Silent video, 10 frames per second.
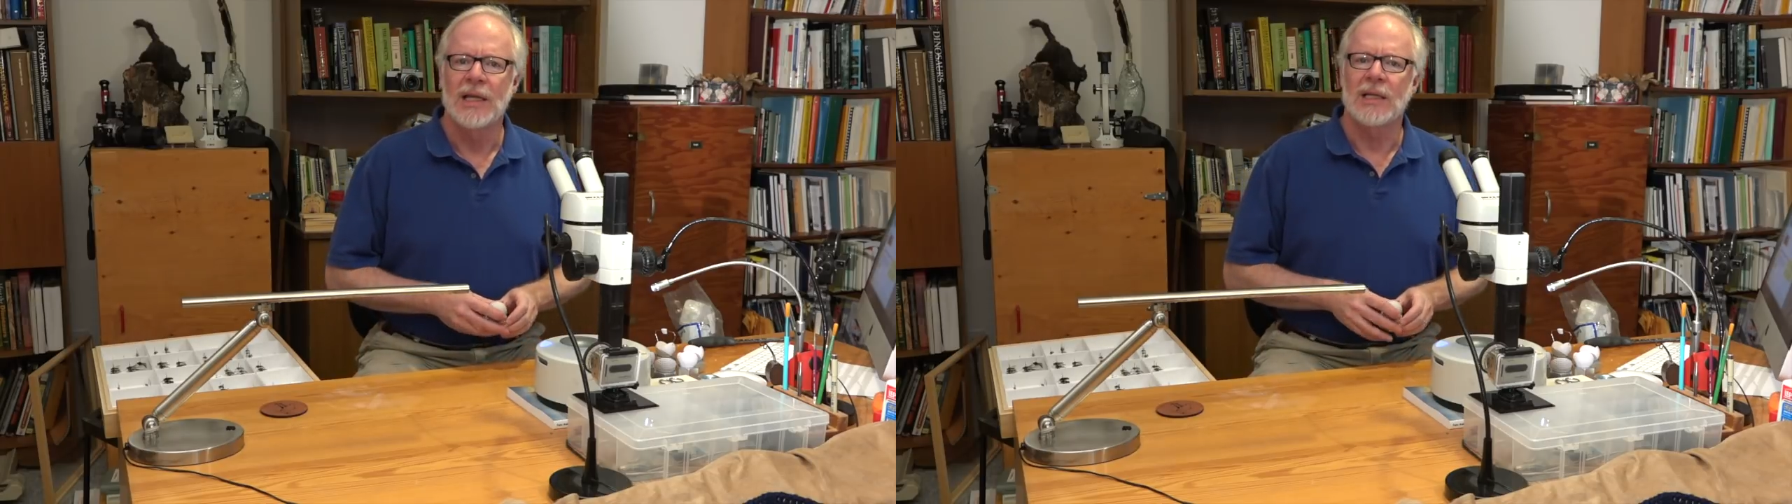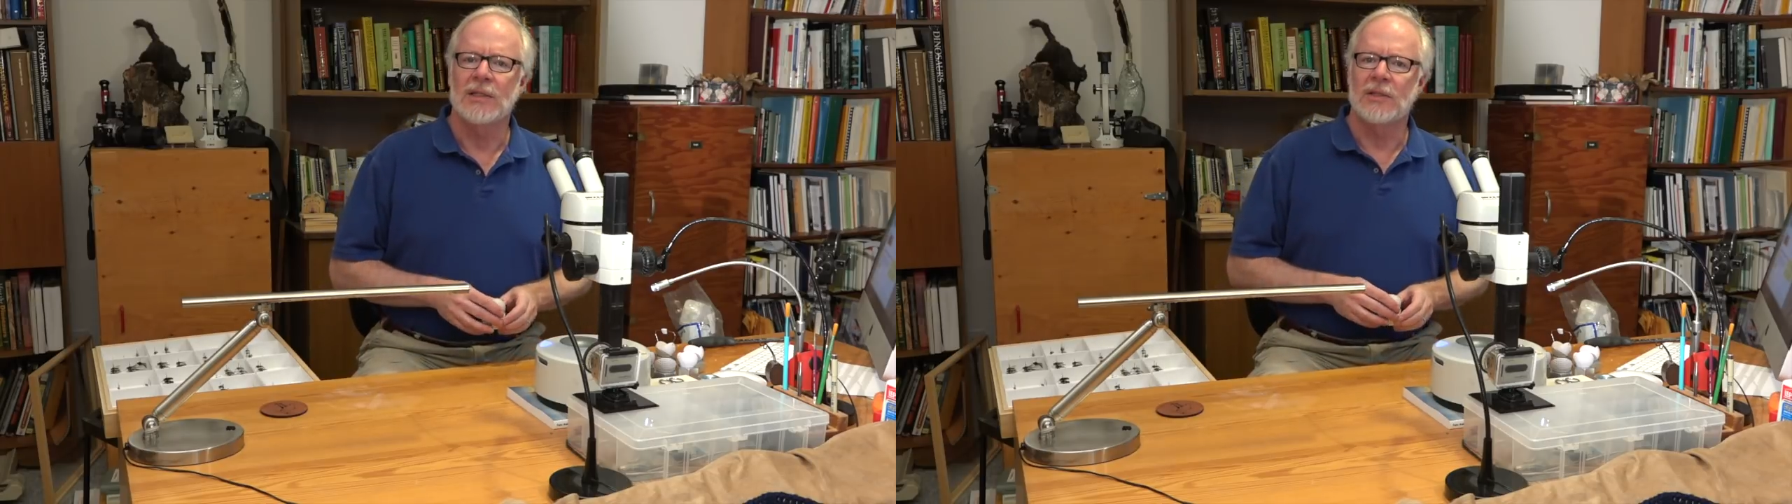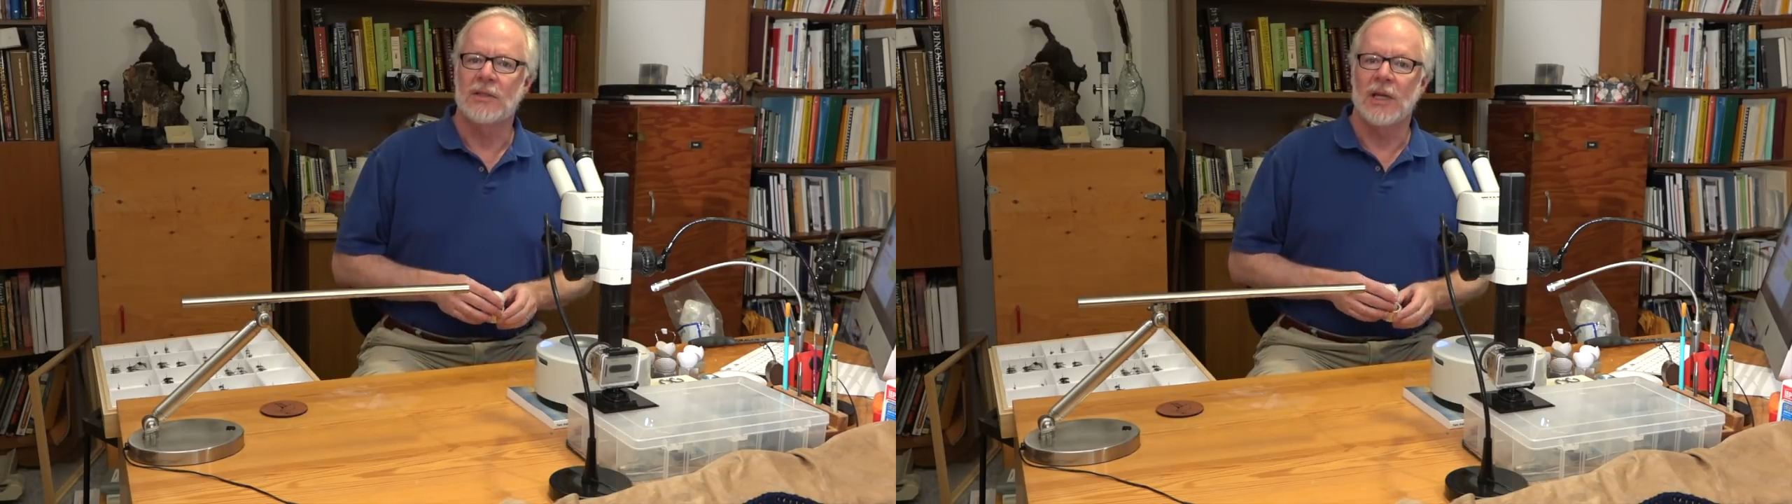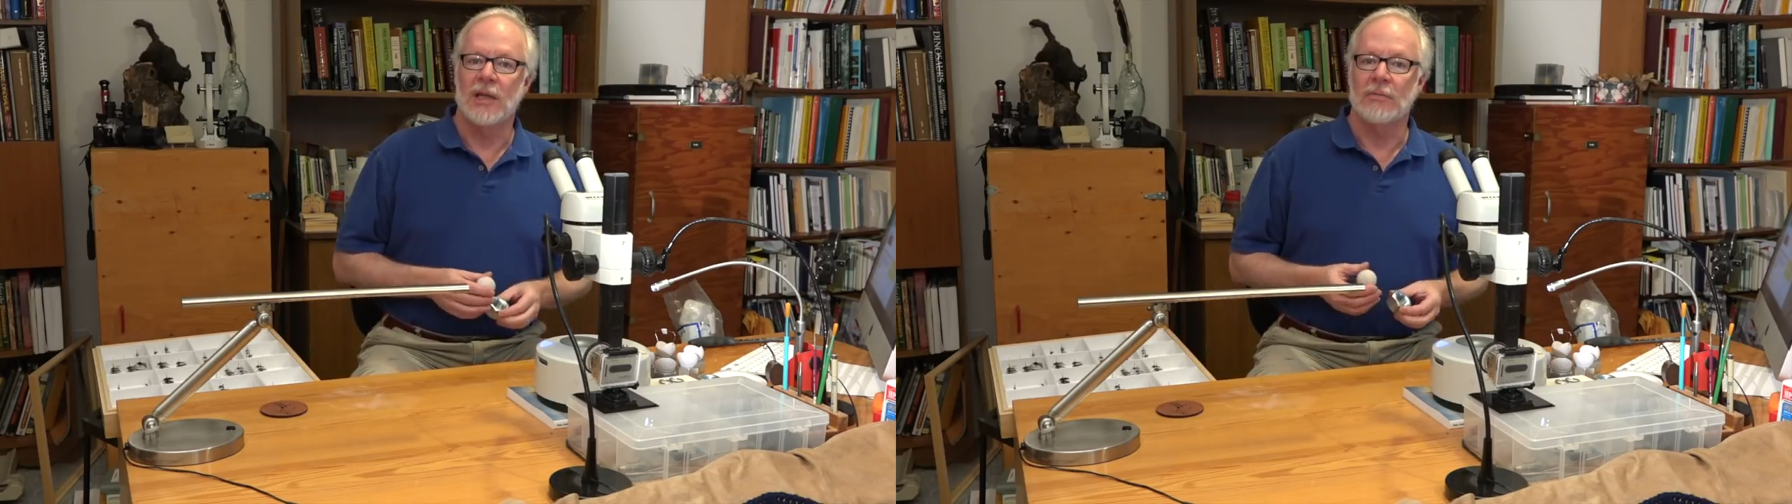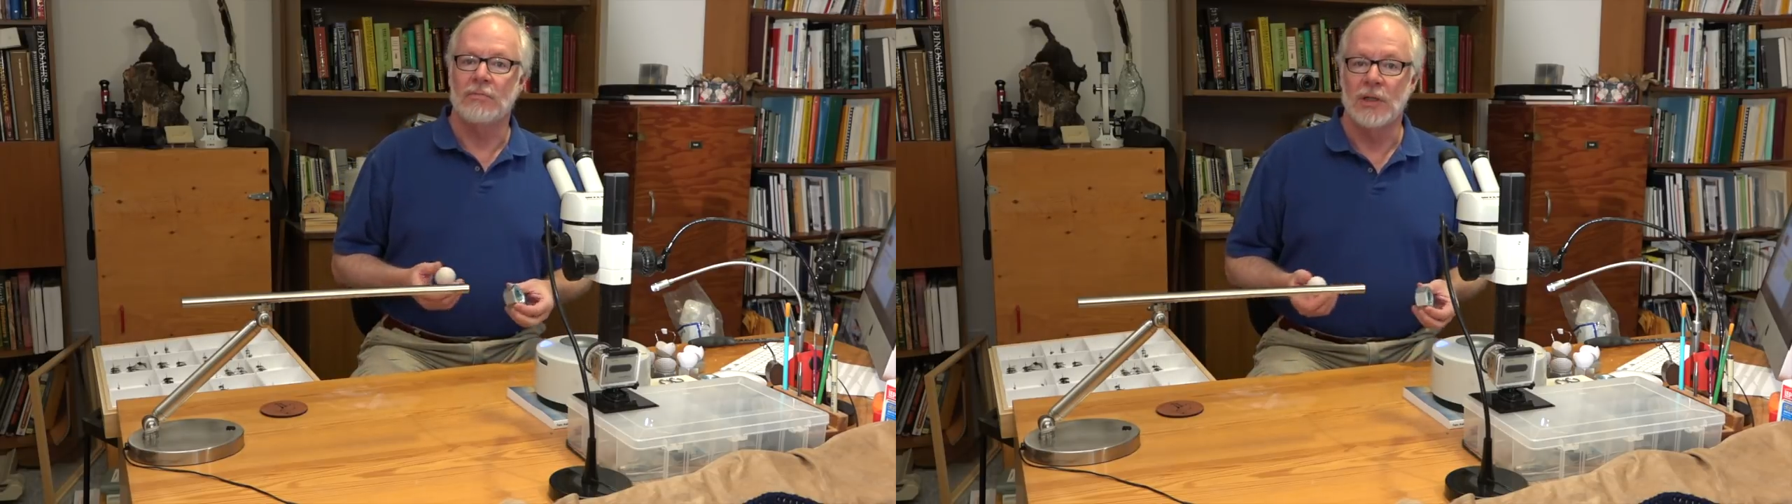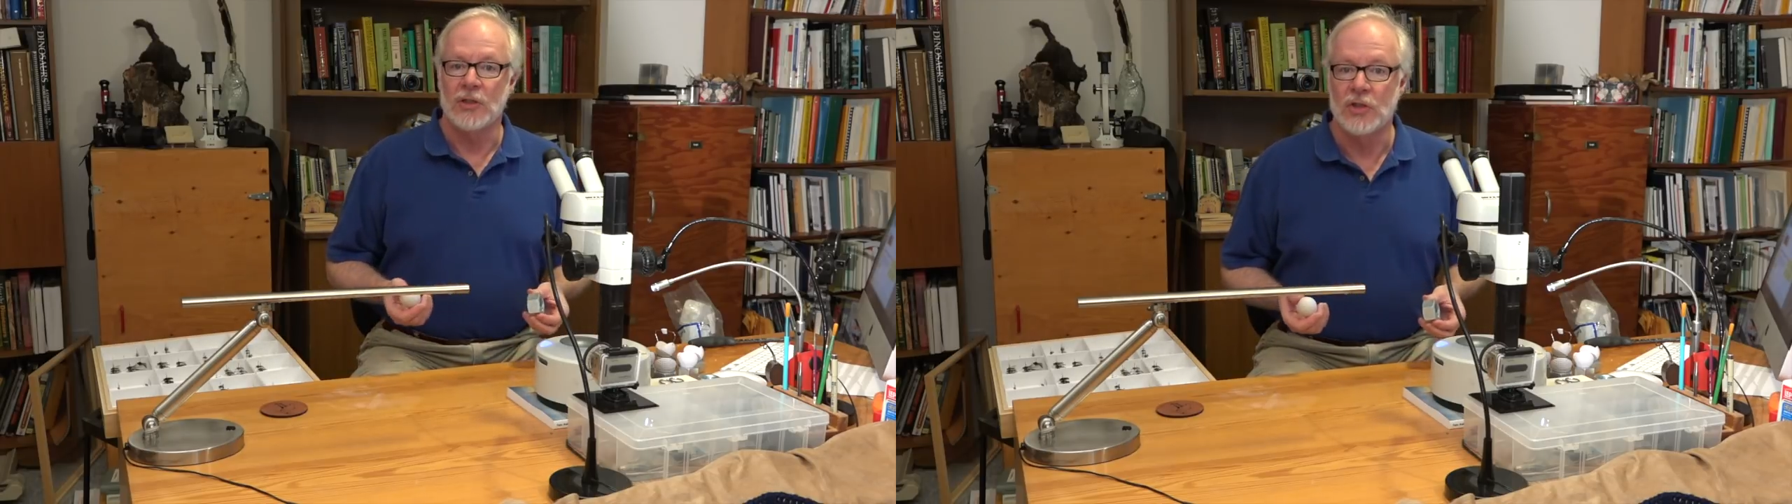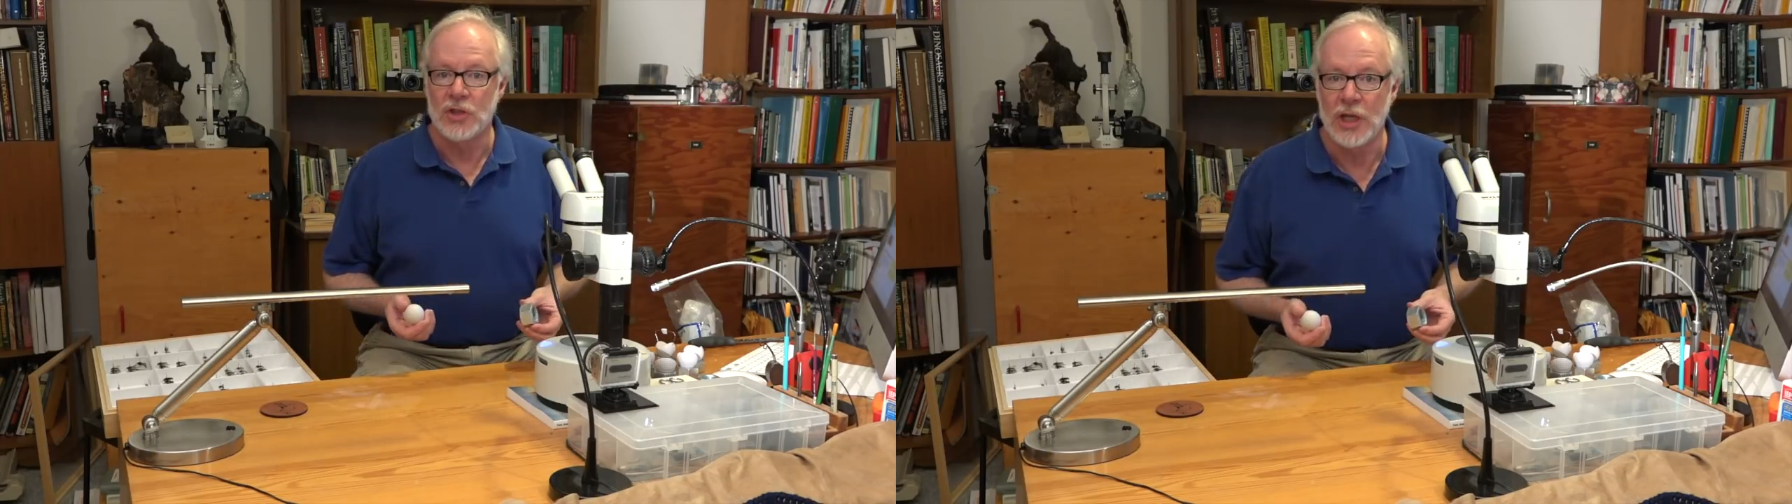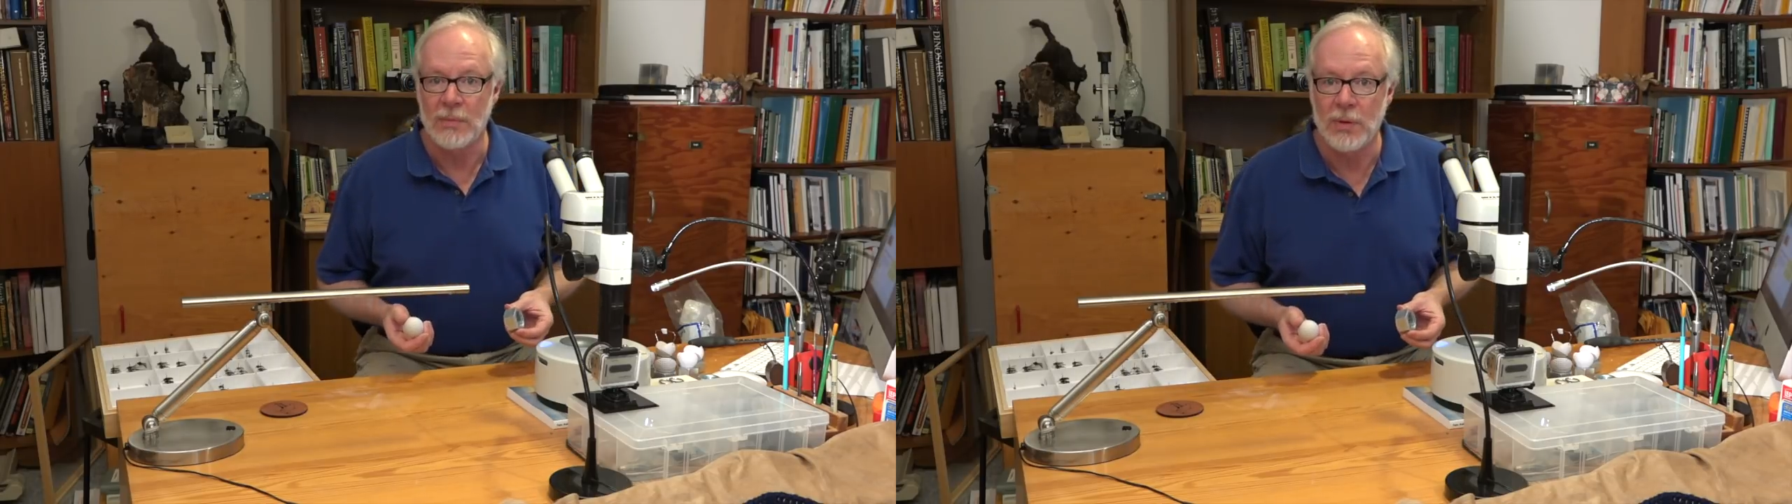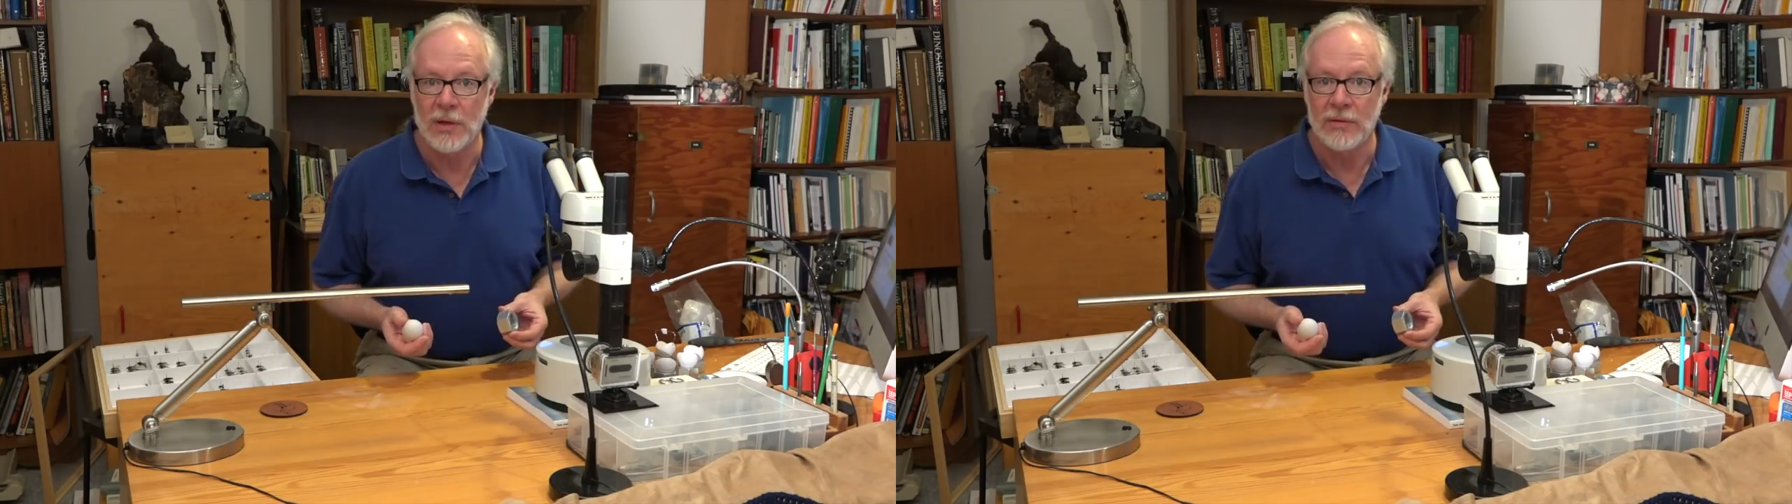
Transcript: It's, uh, it's cheap,